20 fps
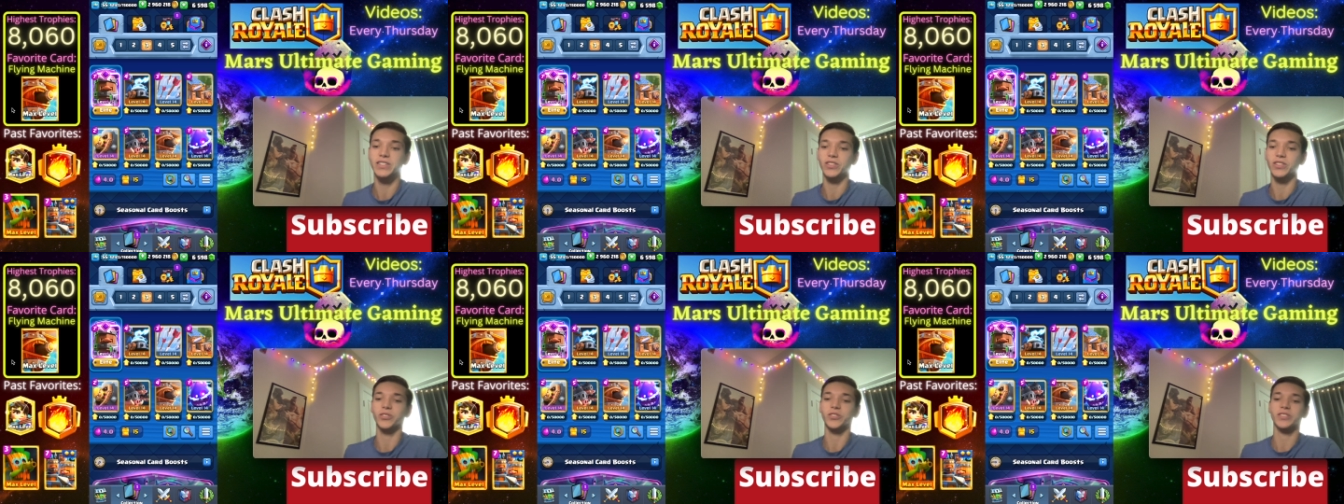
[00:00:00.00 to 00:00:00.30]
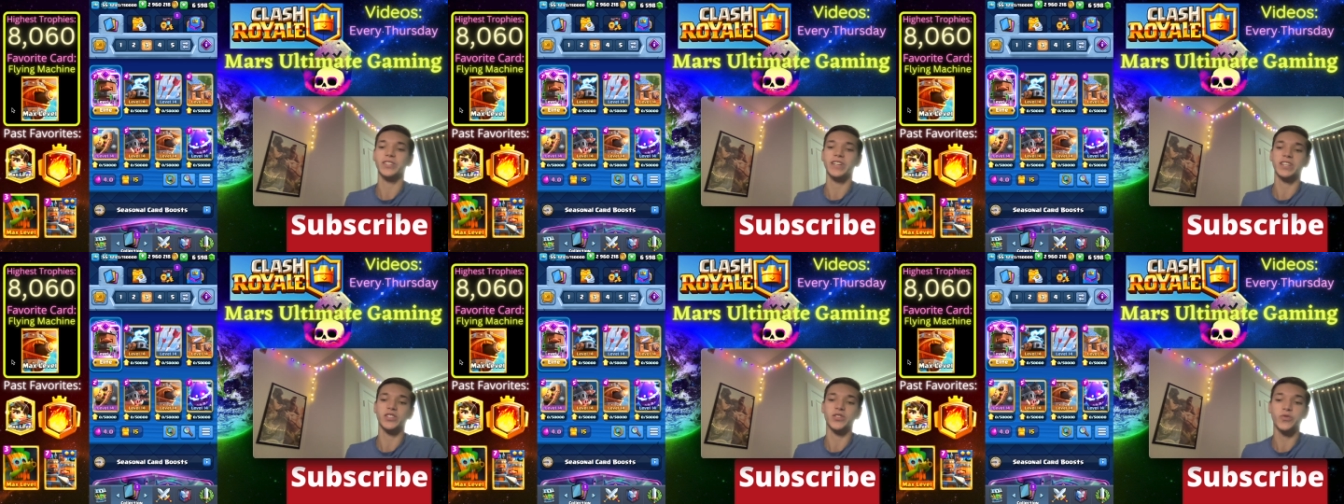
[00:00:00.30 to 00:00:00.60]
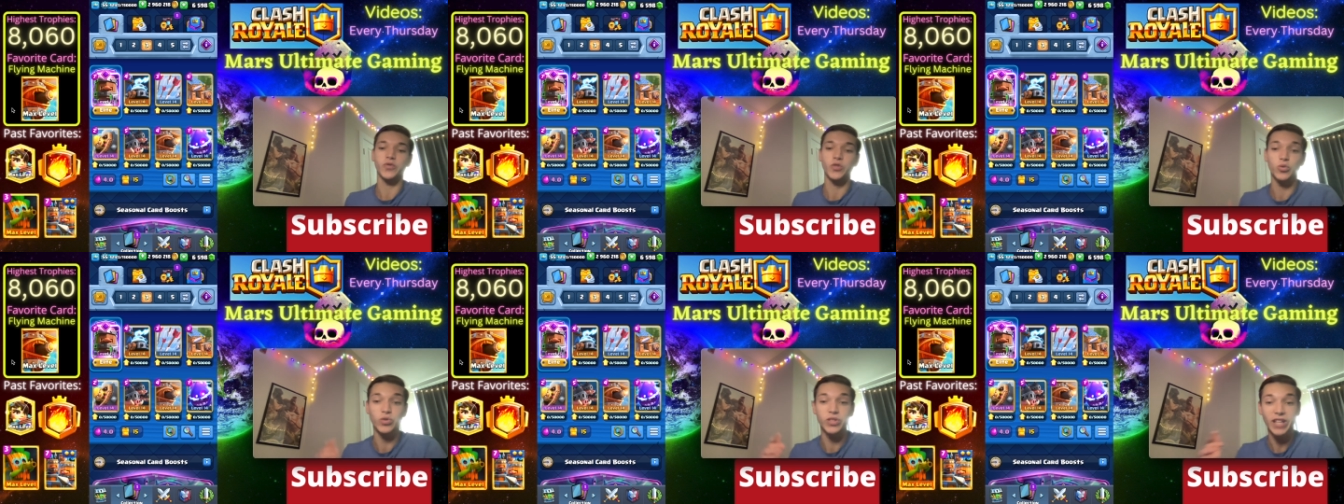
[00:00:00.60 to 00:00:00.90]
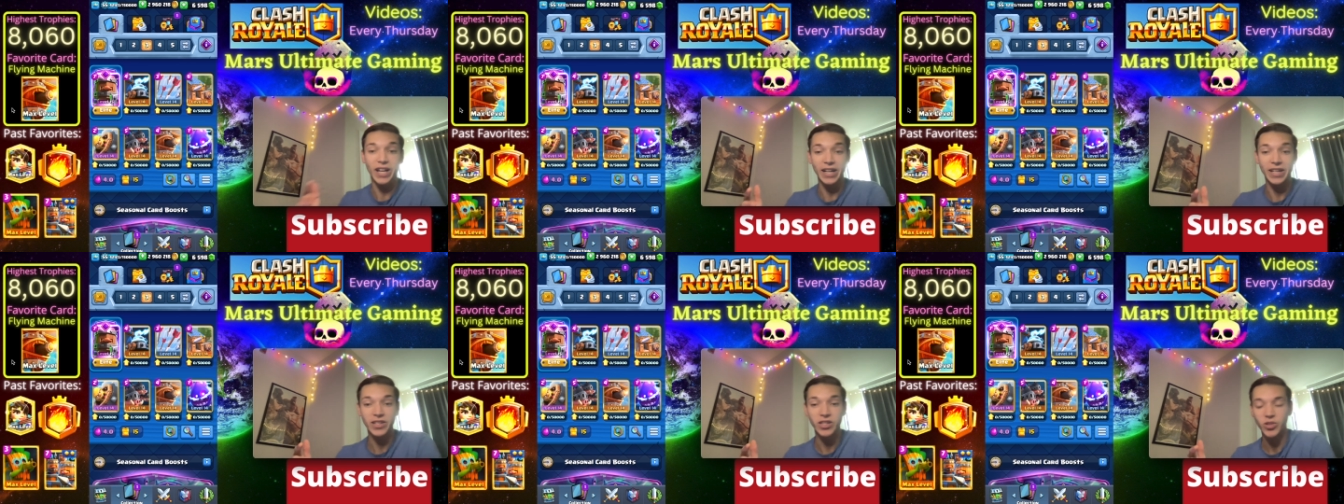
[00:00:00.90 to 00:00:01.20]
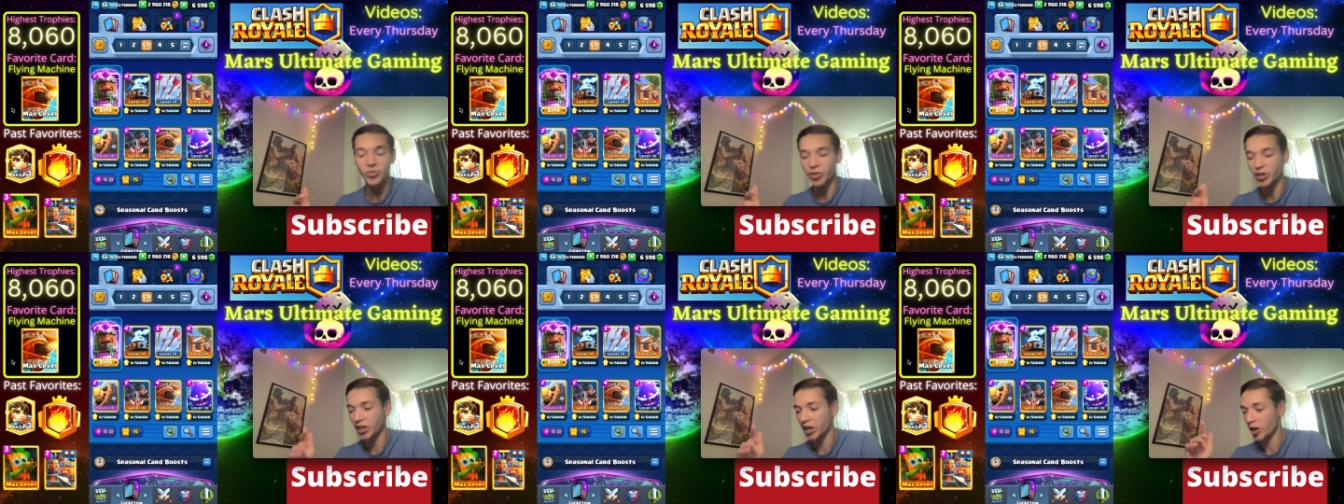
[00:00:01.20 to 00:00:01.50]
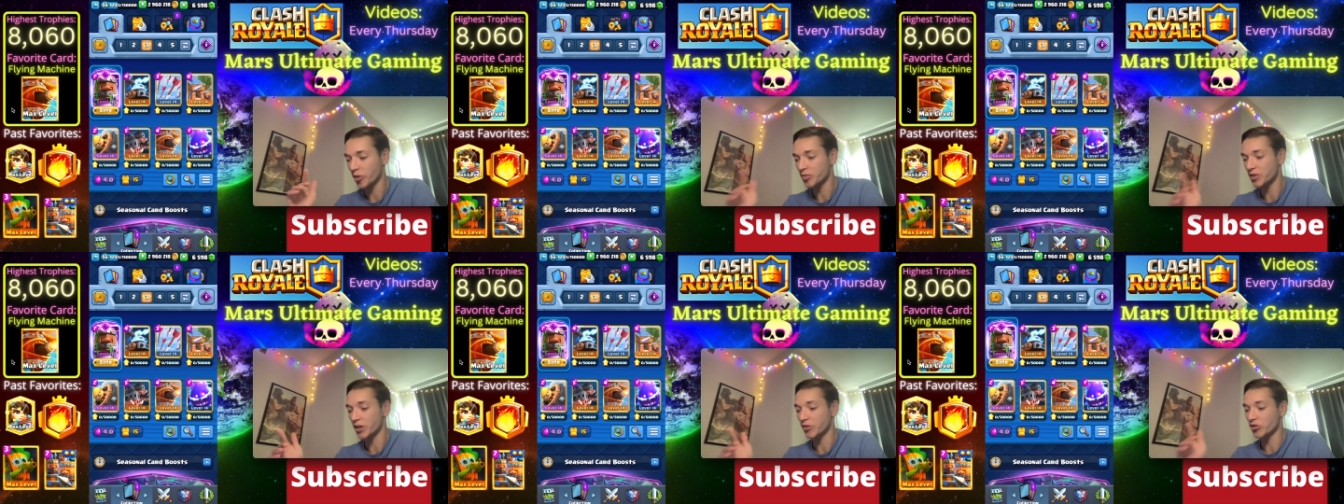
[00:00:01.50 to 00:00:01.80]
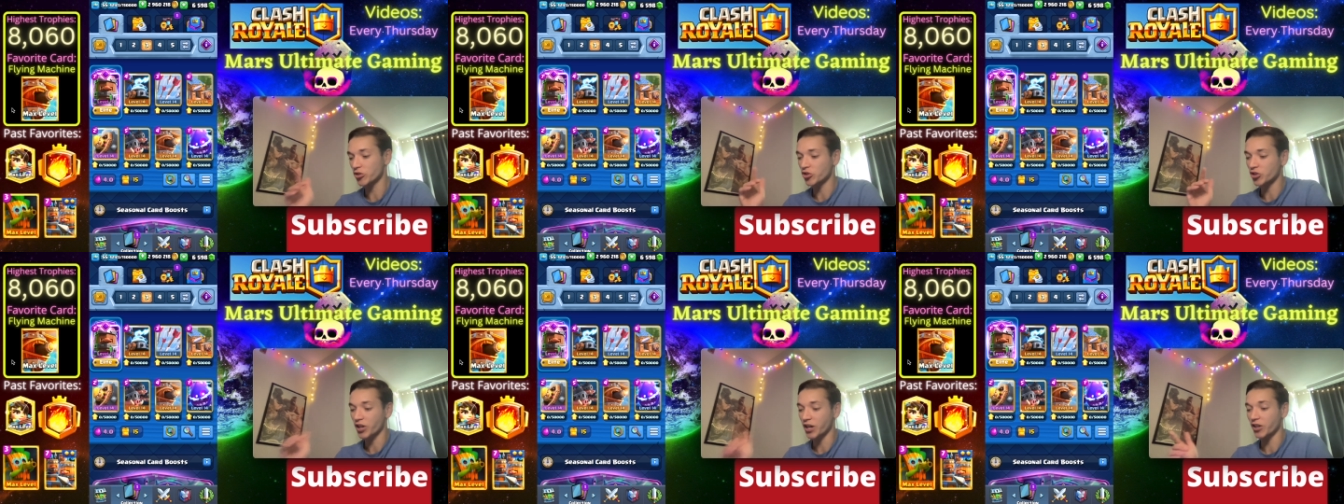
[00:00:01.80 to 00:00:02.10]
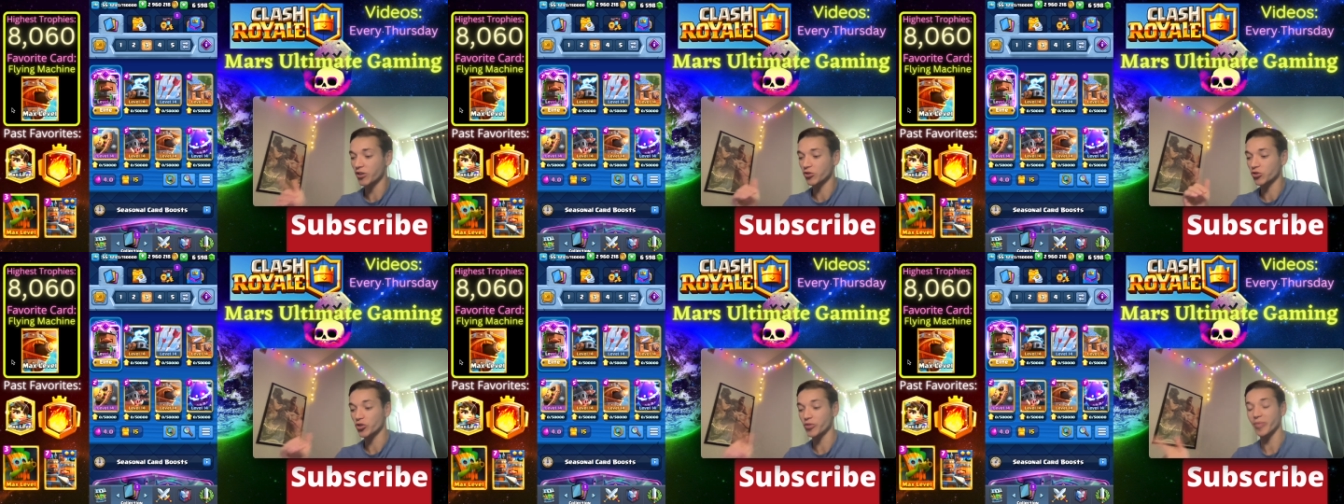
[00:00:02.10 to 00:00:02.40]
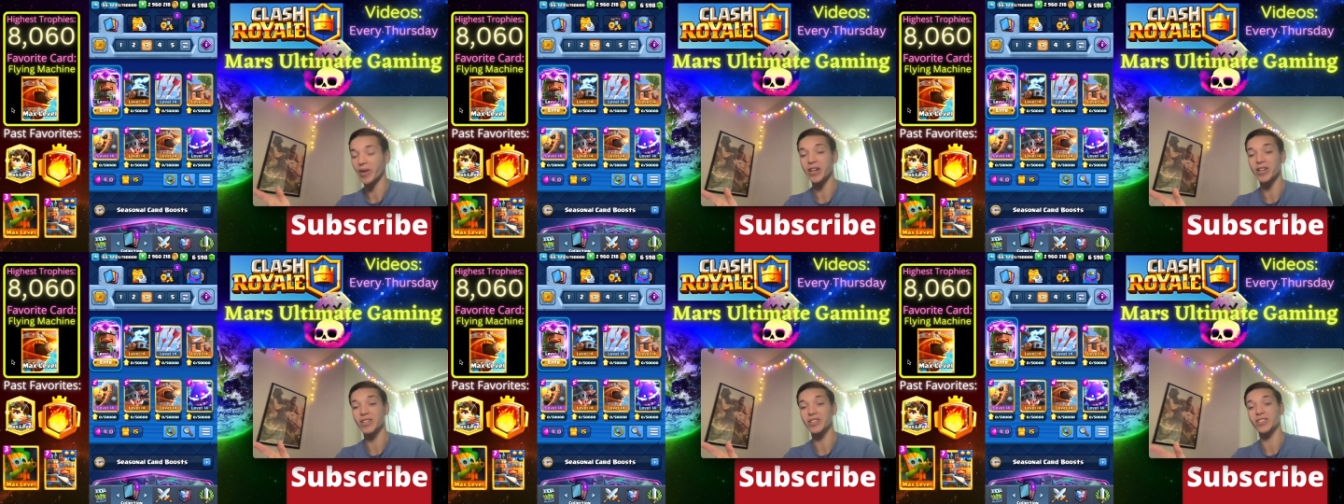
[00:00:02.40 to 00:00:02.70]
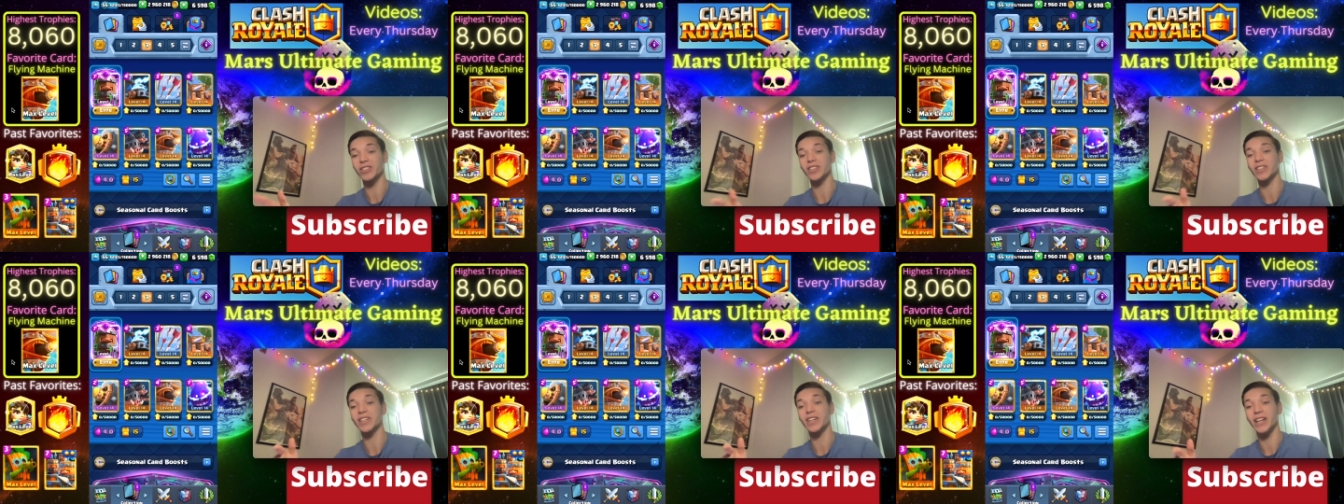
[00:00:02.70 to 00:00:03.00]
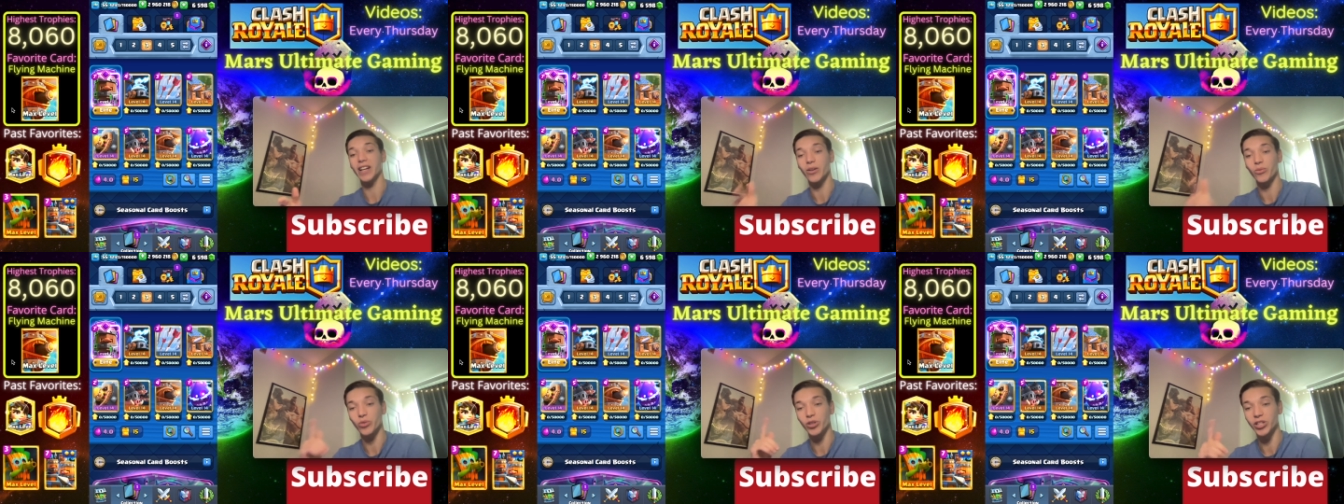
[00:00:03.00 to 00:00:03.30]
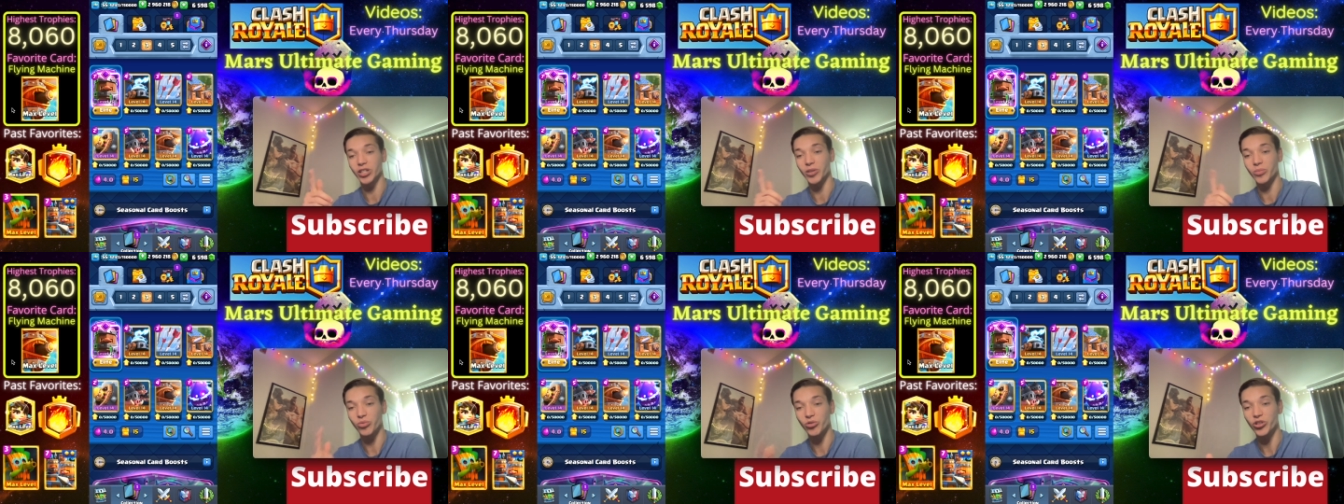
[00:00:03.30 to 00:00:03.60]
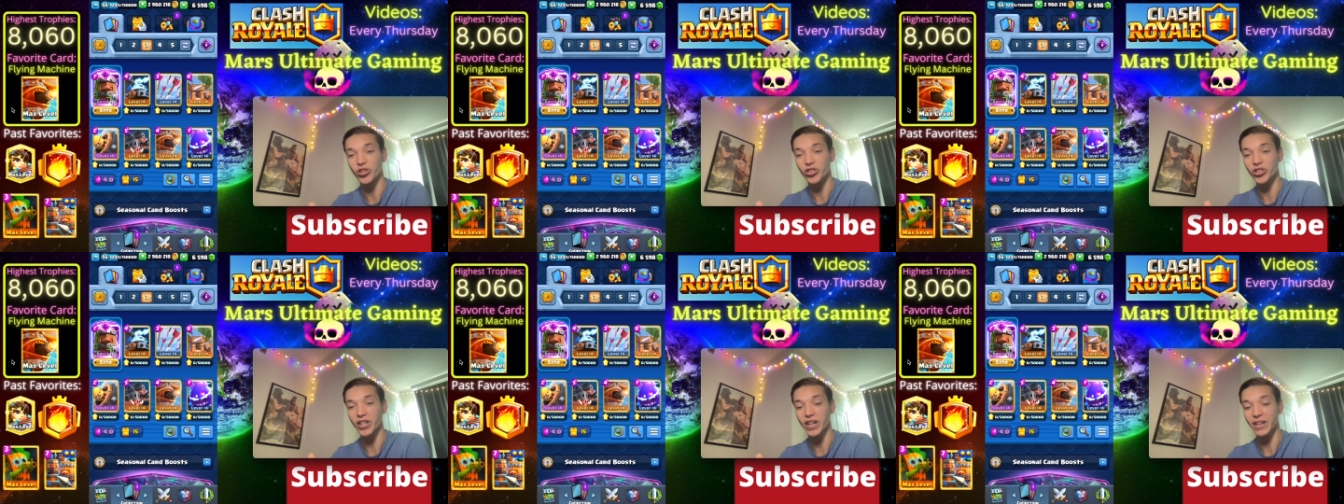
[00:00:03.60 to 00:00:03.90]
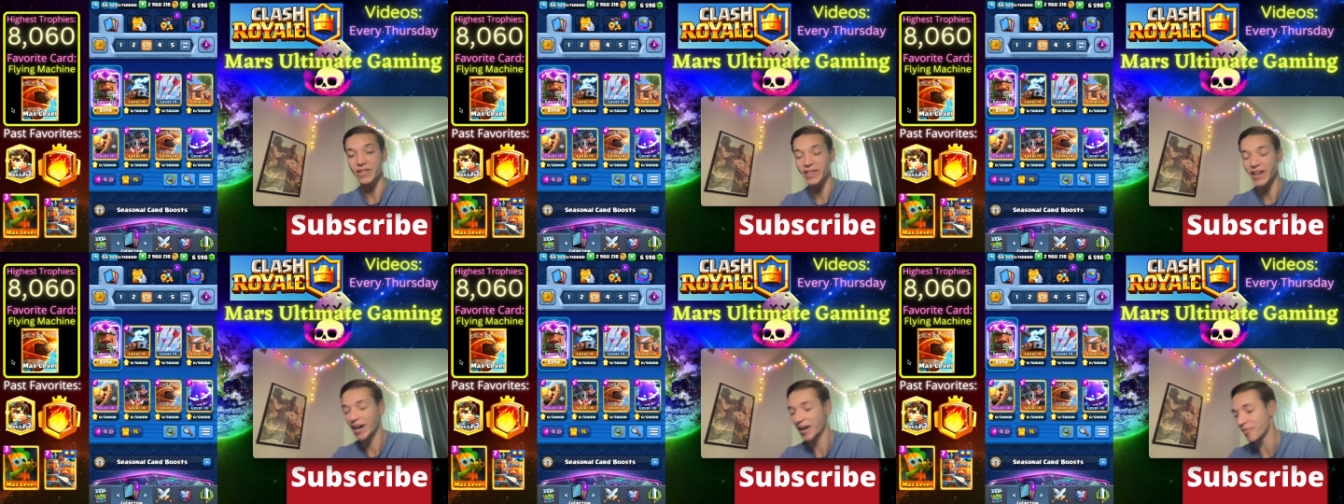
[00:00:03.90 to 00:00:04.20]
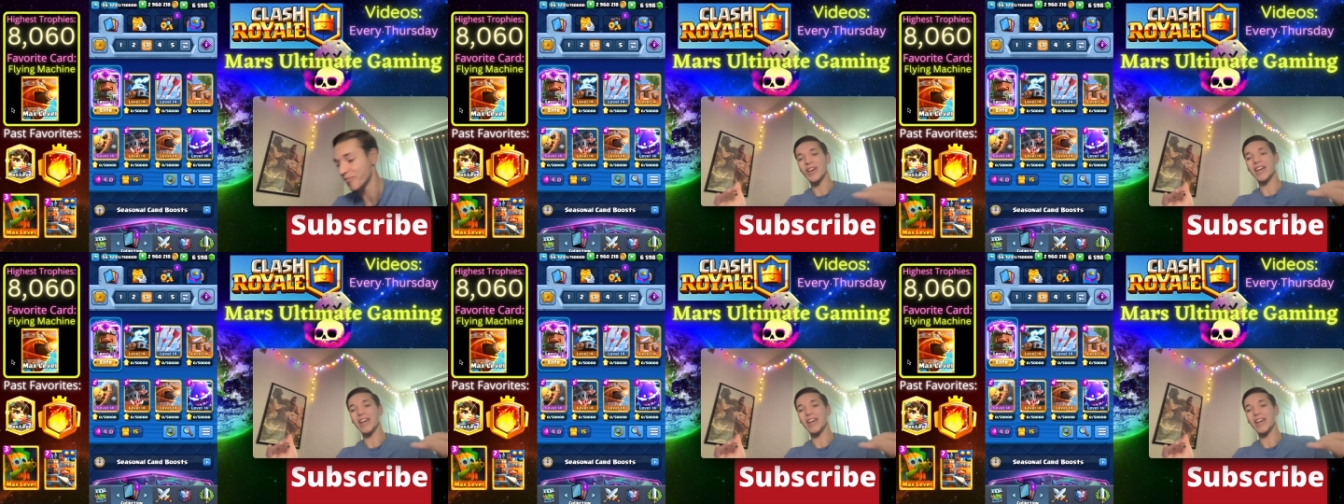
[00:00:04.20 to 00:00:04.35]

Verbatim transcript: That only takes a few seconds, but it helps out the channel tremendously, and I really appreciate that.